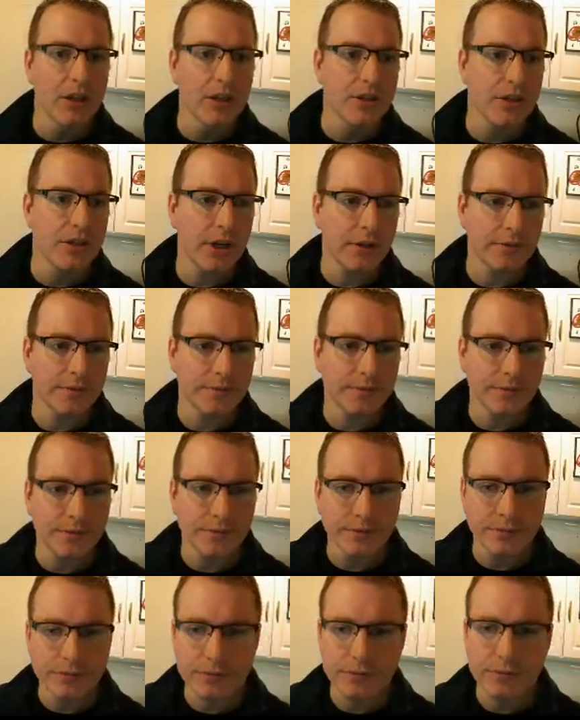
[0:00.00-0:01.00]
So
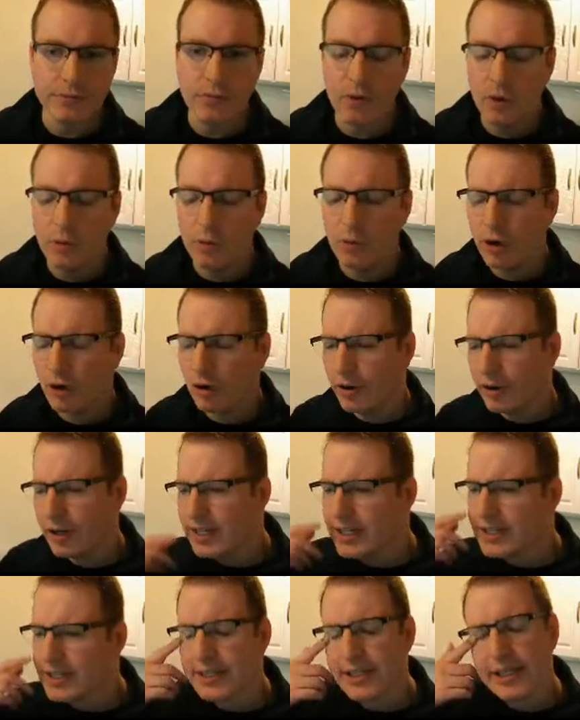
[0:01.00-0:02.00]
we're going
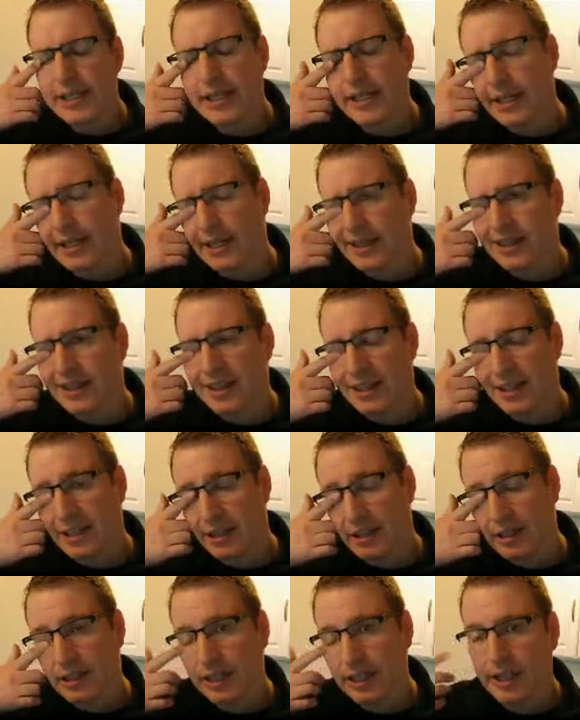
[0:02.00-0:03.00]
to see
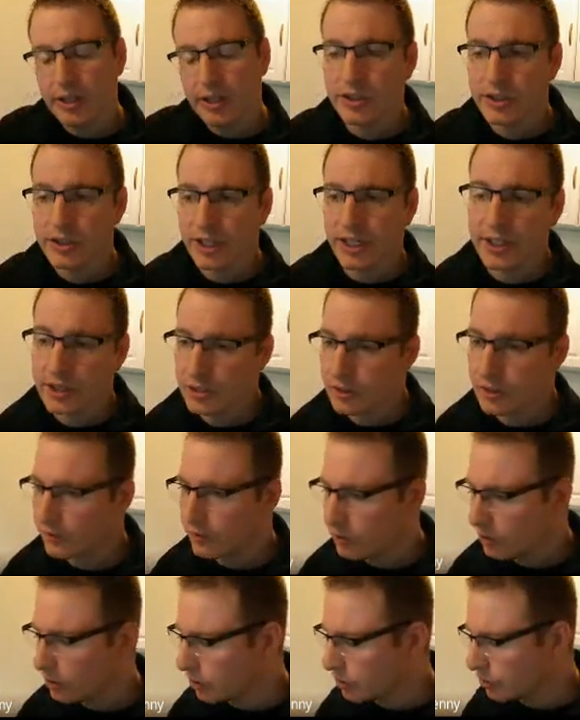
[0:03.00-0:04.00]
the later stages of
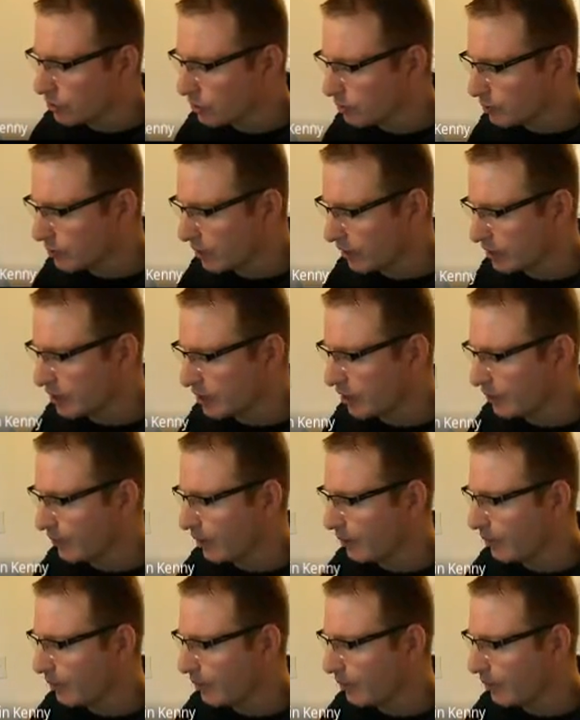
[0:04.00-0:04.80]
Kush. Oops, I just hit my